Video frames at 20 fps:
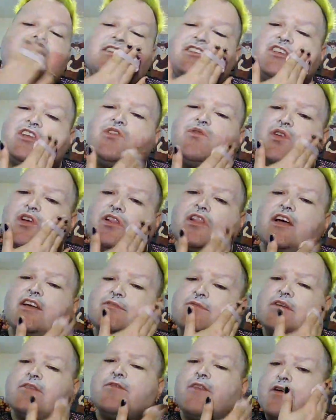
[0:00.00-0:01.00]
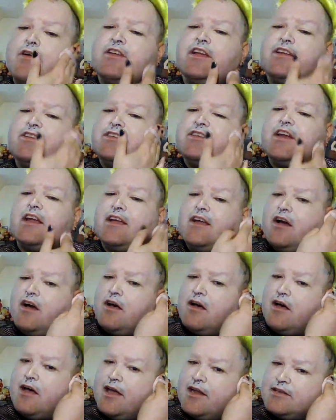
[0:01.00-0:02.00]
she realized what foundation I
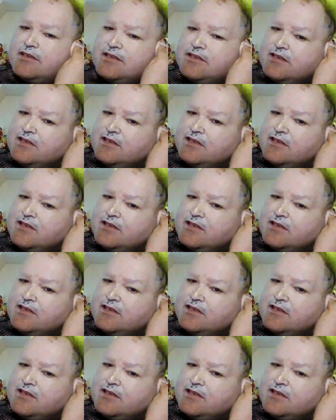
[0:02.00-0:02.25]
got.